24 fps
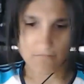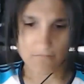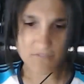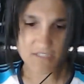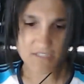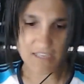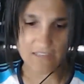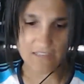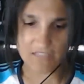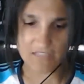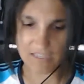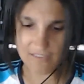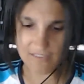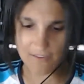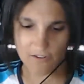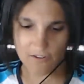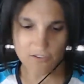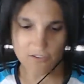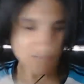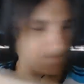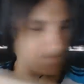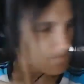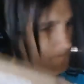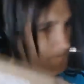Sounds like
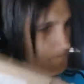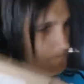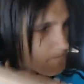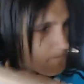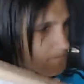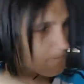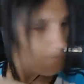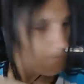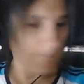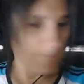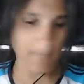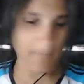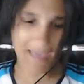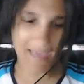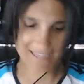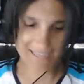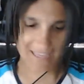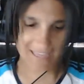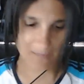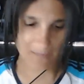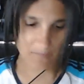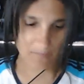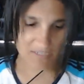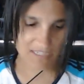there's
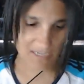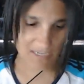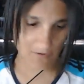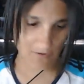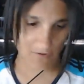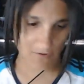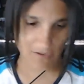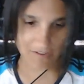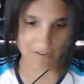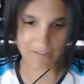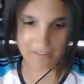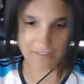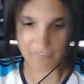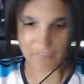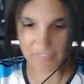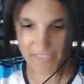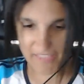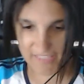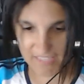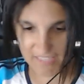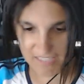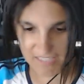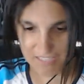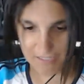packing material in
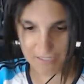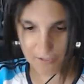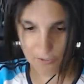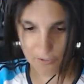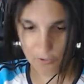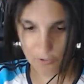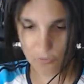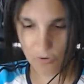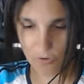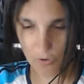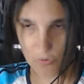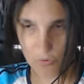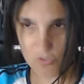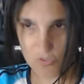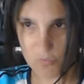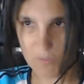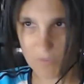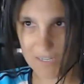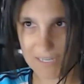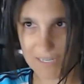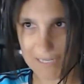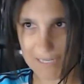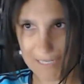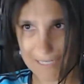this. Who knows
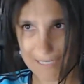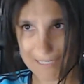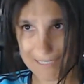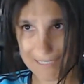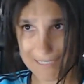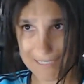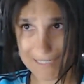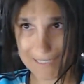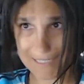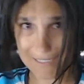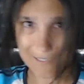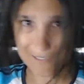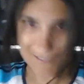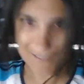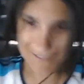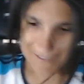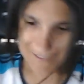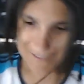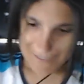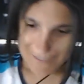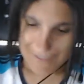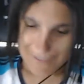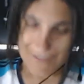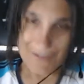what it is?
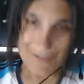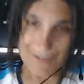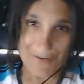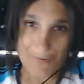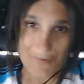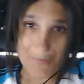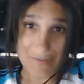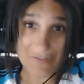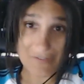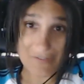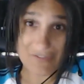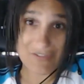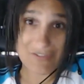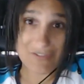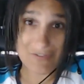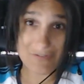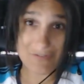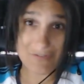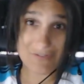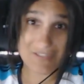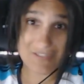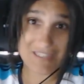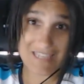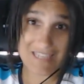We'll
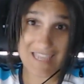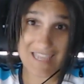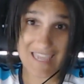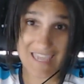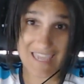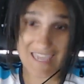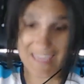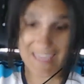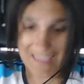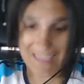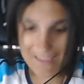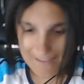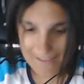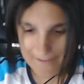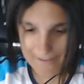soon see.